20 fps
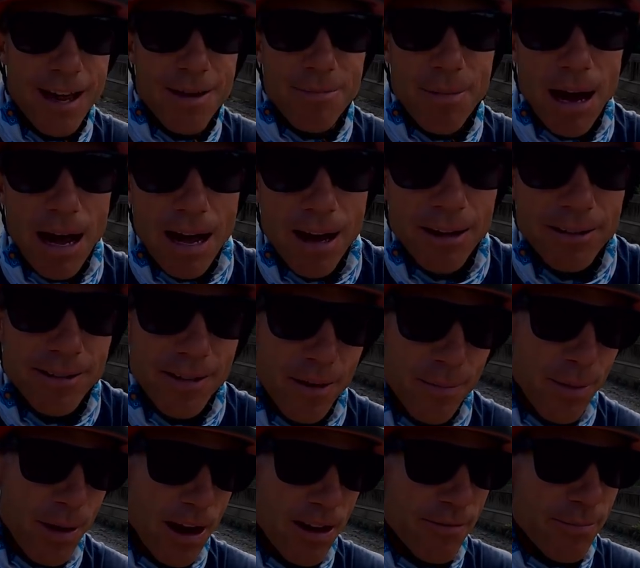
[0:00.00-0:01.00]
10 miles on
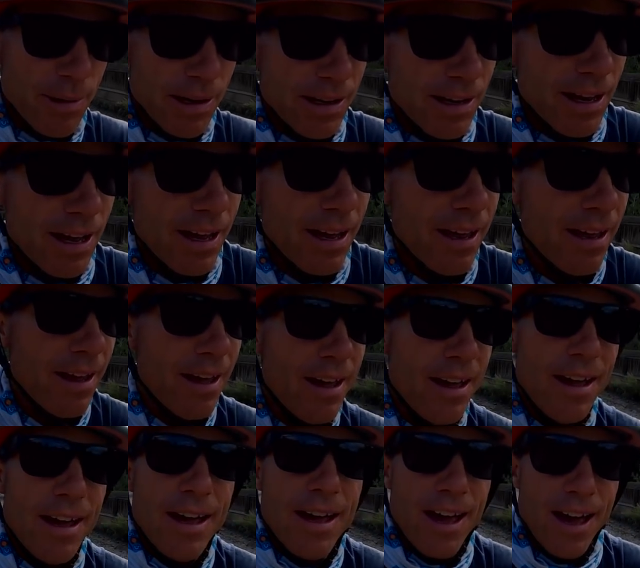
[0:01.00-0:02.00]
the pavement
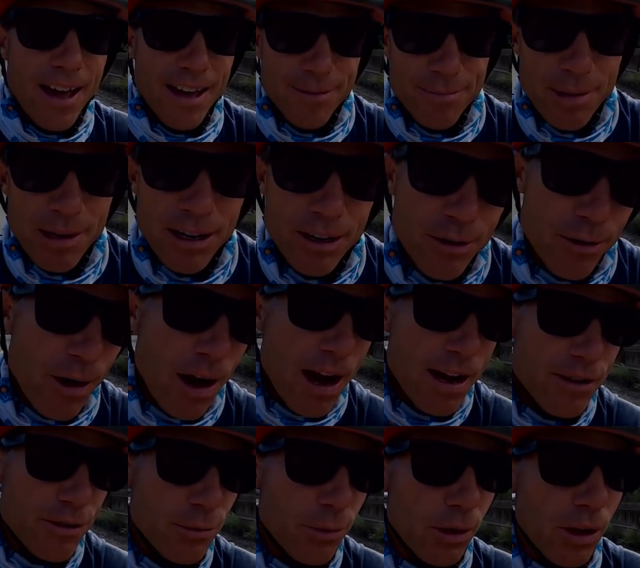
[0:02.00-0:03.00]
has been a
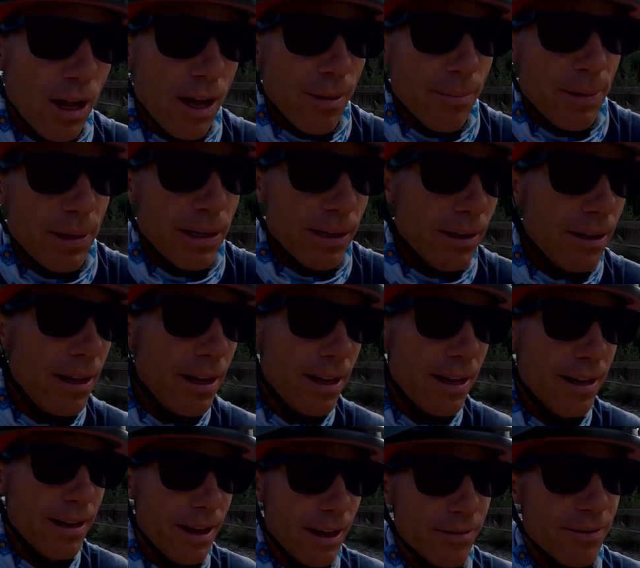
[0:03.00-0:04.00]
gradual uphill.
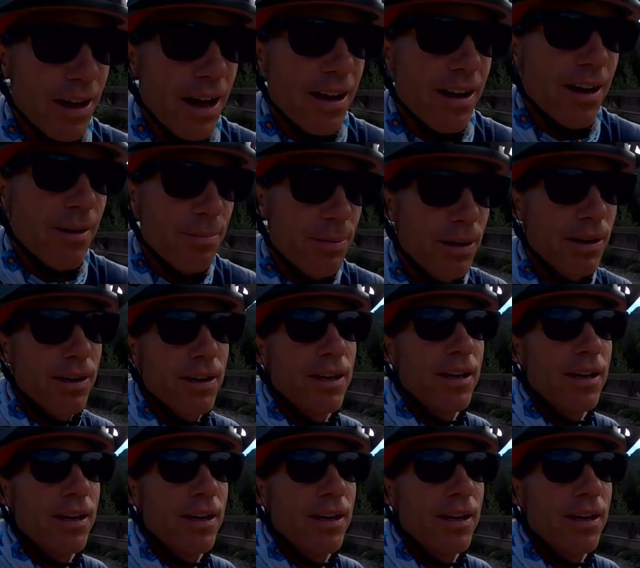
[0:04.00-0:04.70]
I've gone up